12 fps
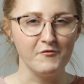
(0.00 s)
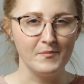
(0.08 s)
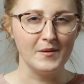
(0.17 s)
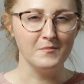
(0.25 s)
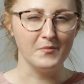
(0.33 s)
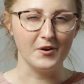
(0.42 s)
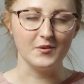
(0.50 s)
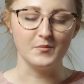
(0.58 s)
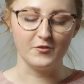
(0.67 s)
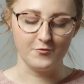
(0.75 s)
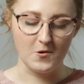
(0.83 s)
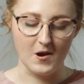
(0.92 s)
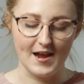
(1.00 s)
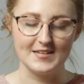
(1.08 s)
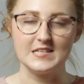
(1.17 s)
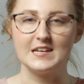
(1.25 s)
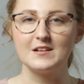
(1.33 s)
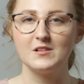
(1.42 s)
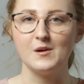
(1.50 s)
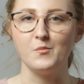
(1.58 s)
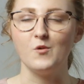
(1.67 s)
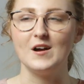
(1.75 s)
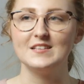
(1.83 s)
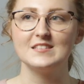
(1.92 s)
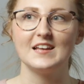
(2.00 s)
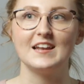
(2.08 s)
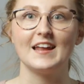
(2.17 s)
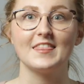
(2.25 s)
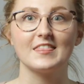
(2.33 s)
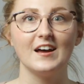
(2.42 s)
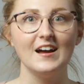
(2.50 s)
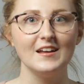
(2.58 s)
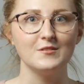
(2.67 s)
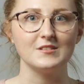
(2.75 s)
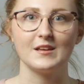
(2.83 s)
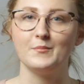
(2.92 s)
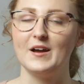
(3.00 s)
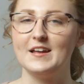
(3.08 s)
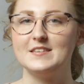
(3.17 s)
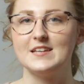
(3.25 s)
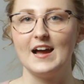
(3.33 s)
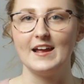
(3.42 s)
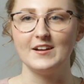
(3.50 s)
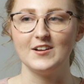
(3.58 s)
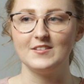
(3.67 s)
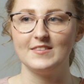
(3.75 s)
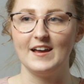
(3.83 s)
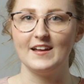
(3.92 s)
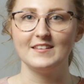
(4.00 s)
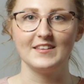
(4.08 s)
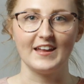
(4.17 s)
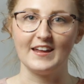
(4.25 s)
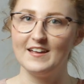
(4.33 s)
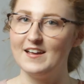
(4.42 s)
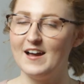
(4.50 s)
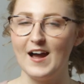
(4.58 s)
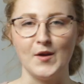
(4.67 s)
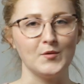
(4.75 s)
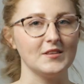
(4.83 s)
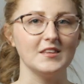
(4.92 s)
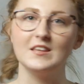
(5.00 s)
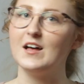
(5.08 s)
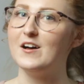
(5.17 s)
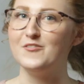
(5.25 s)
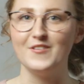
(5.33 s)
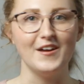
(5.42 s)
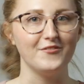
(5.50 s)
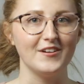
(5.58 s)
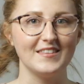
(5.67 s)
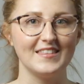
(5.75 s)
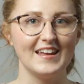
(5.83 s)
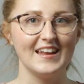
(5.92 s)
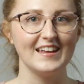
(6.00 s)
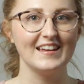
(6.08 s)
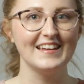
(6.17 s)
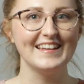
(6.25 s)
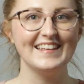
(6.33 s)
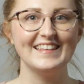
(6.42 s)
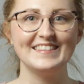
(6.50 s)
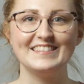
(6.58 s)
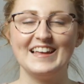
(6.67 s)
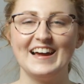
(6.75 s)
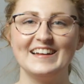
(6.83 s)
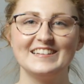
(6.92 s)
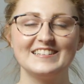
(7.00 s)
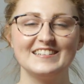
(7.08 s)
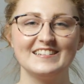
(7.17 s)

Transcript: been burned before. I did a club once, and I thought it was like by a dyer that like I would love everything that